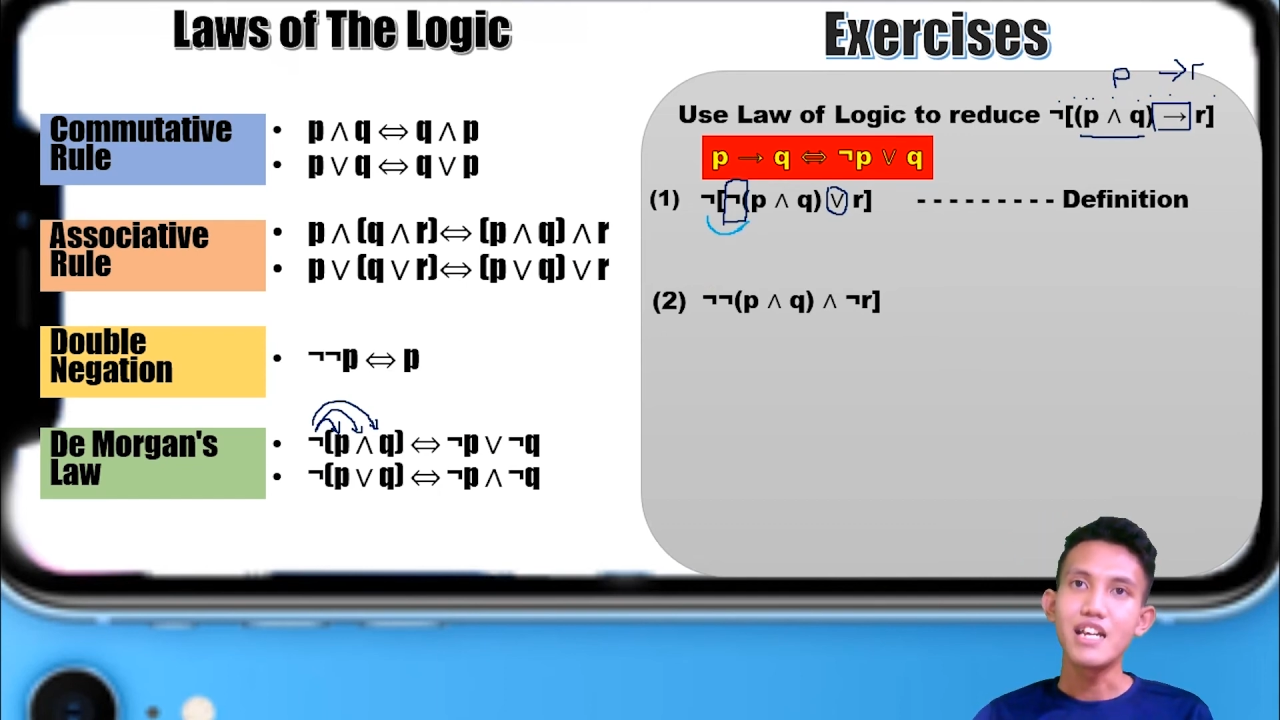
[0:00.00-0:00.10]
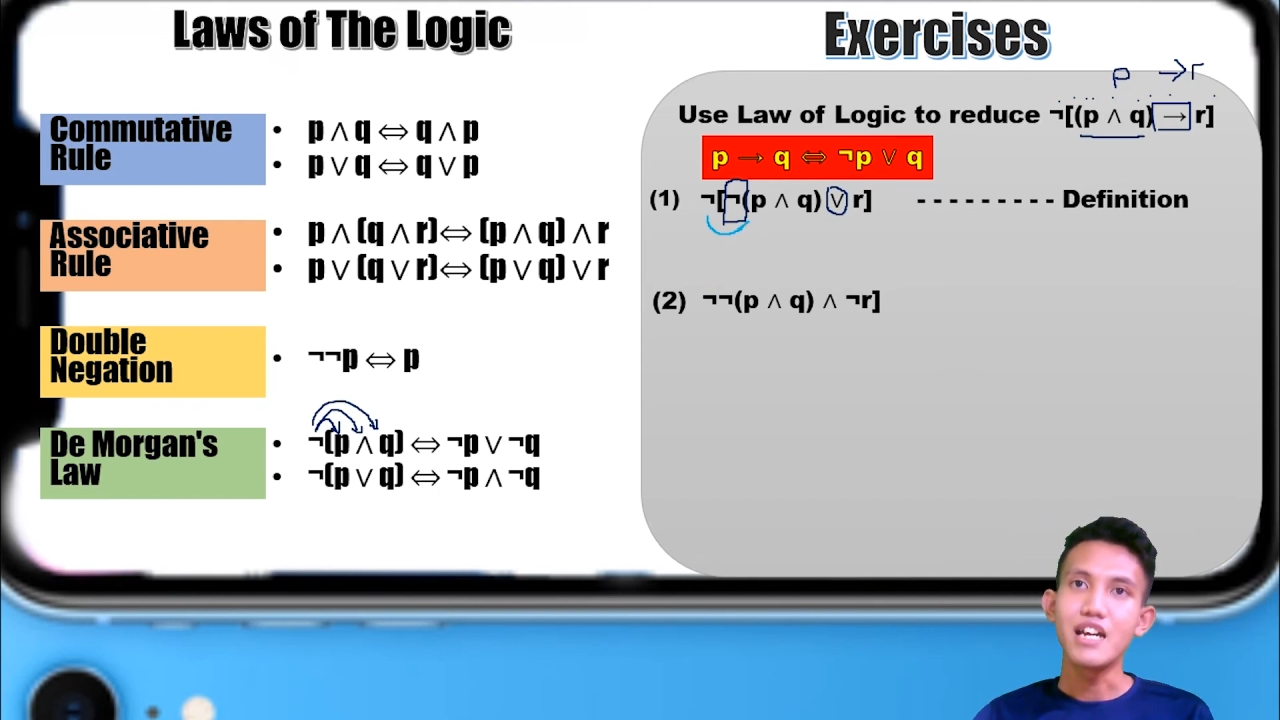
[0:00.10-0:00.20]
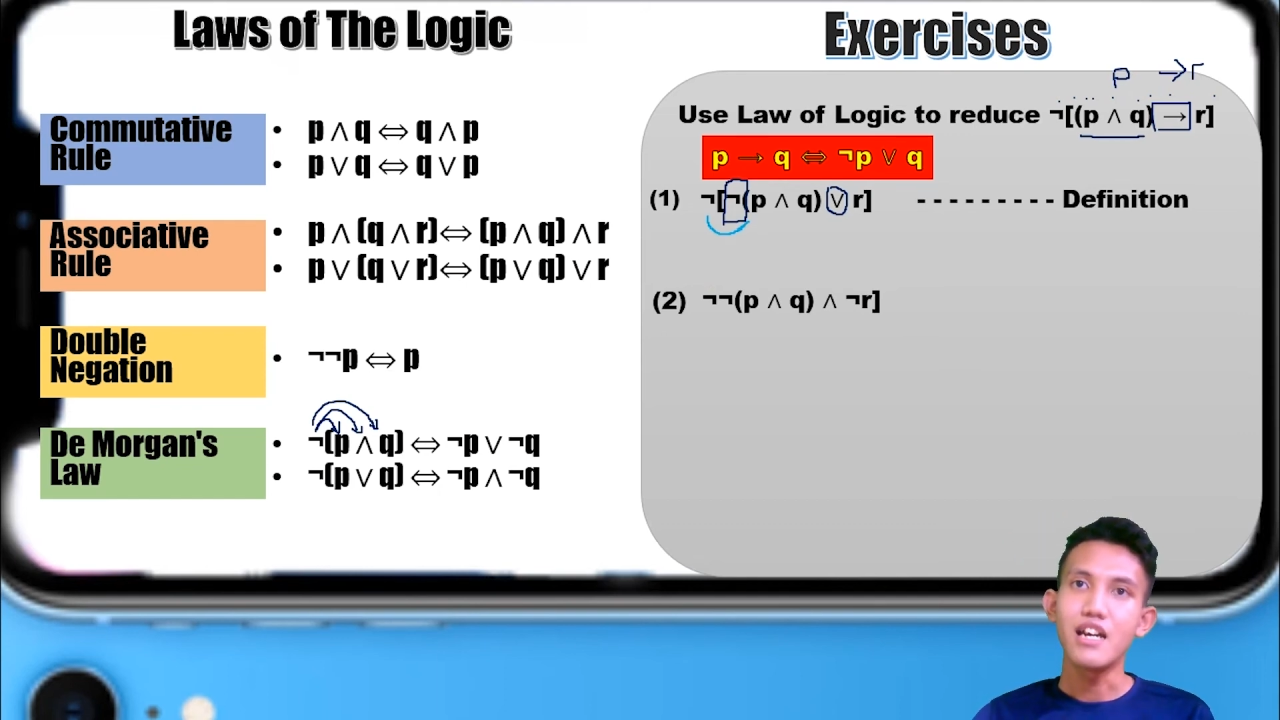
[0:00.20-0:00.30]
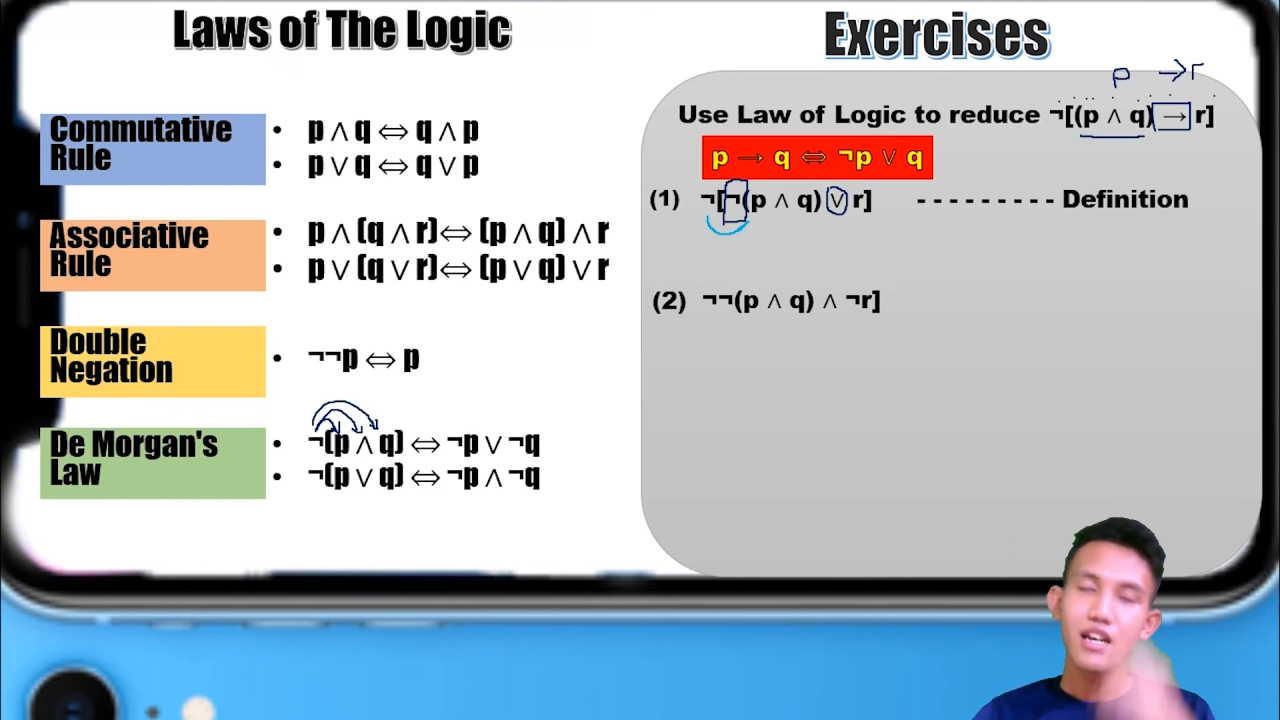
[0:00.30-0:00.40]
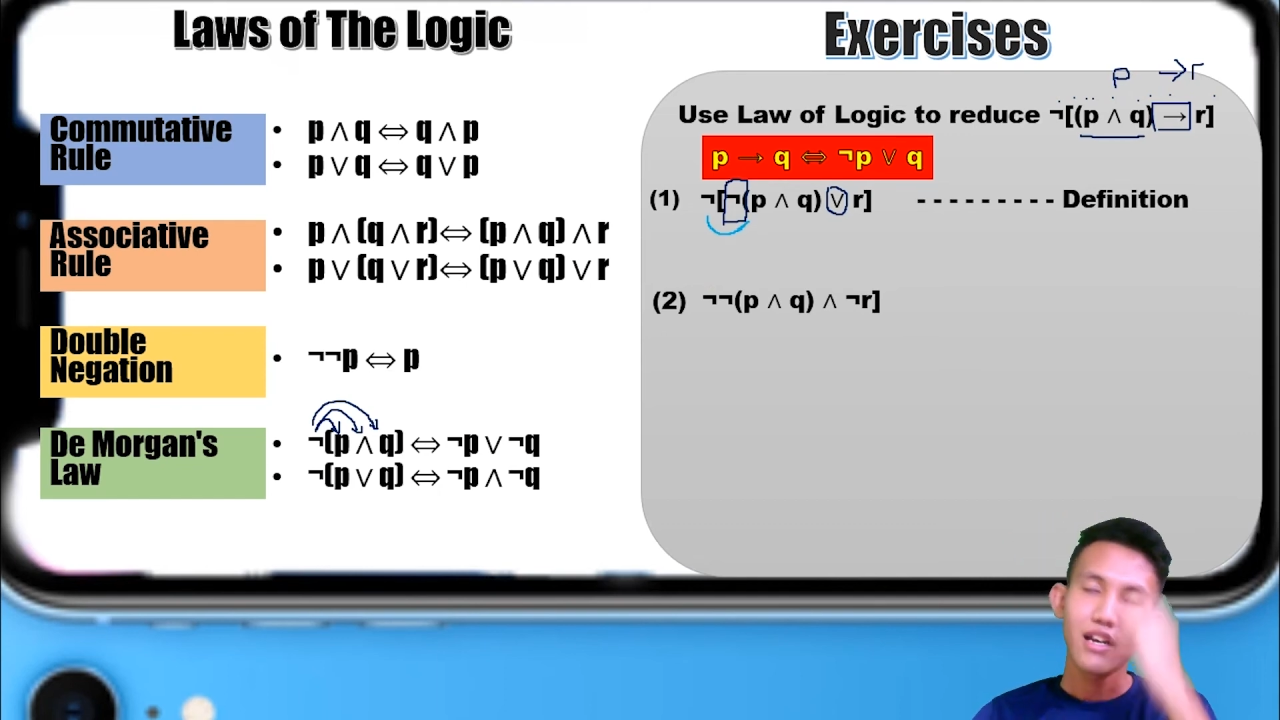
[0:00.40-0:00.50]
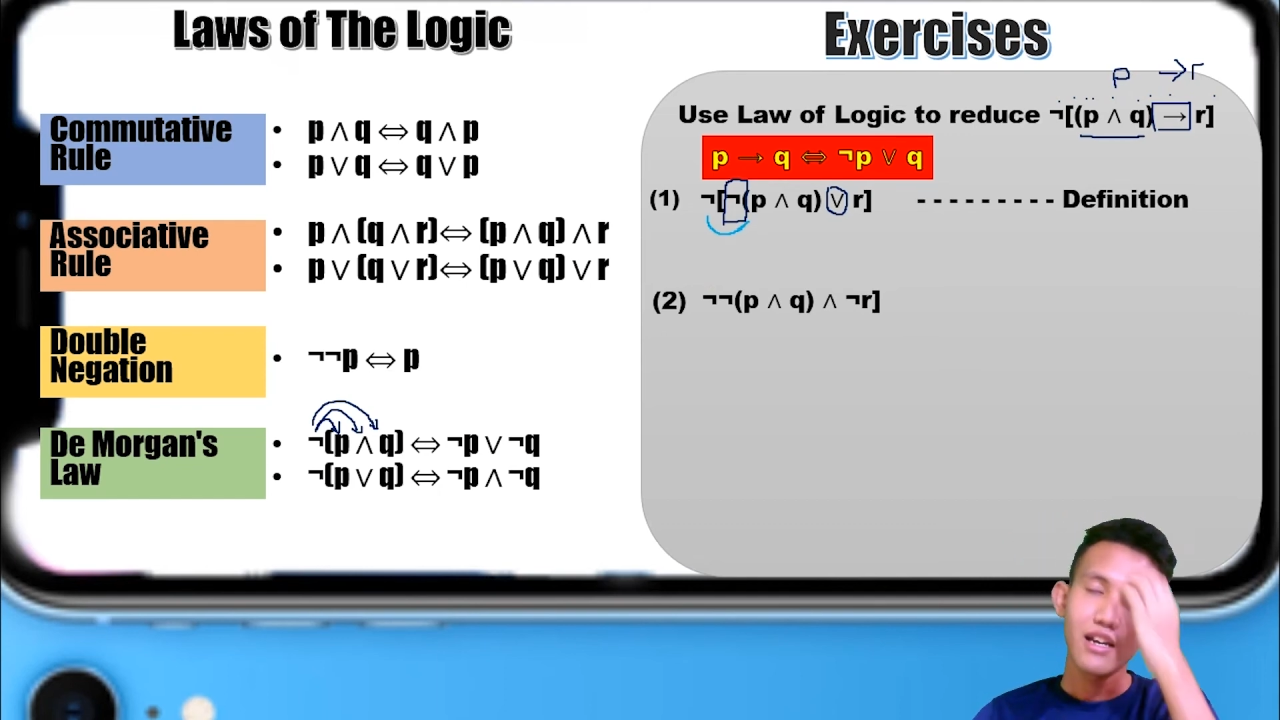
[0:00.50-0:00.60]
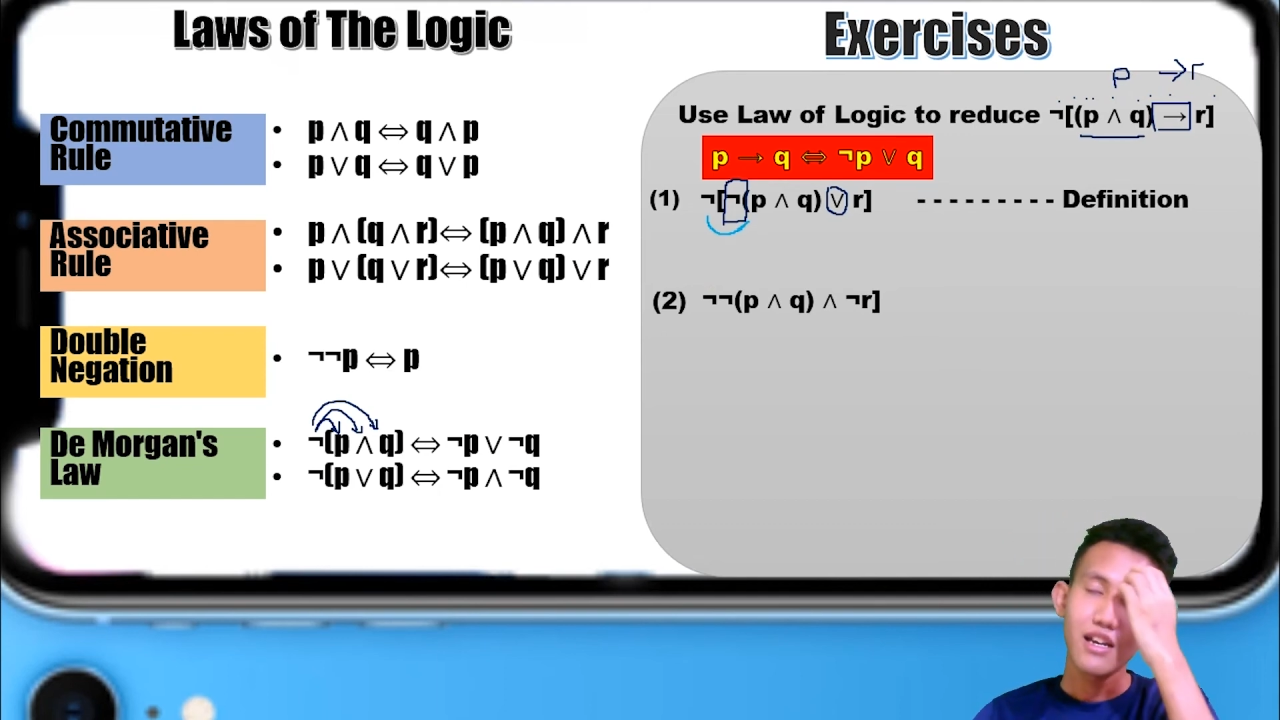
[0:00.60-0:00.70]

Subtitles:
inside